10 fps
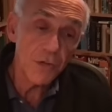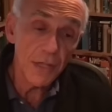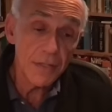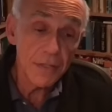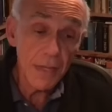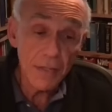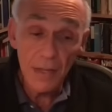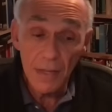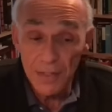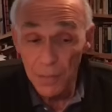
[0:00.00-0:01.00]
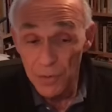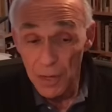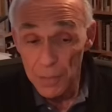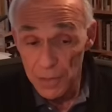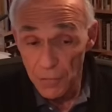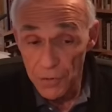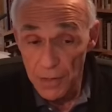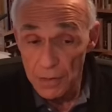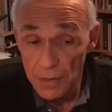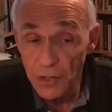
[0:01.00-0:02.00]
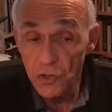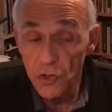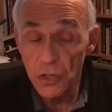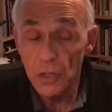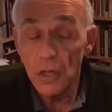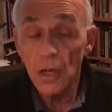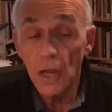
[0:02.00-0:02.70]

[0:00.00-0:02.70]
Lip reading: the United States and sometimes even endanger